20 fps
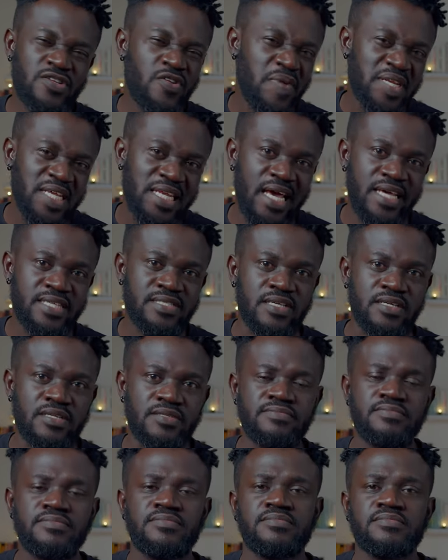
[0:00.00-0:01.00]
Nobody likes it,
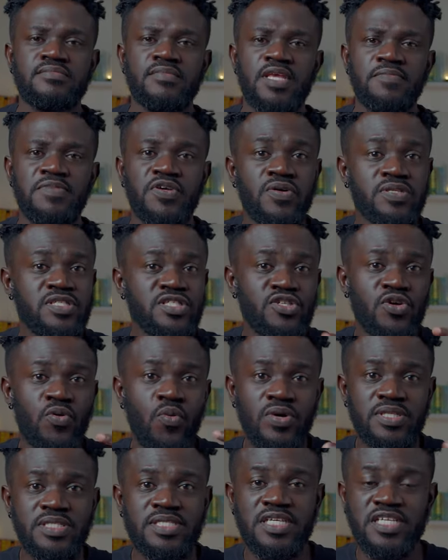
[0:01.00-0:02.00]
because in your
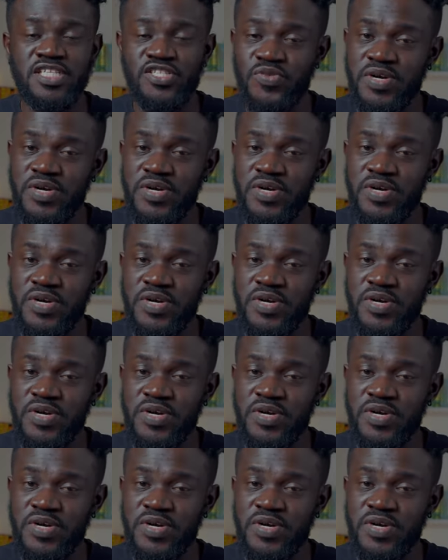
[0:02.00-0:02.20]
wanting,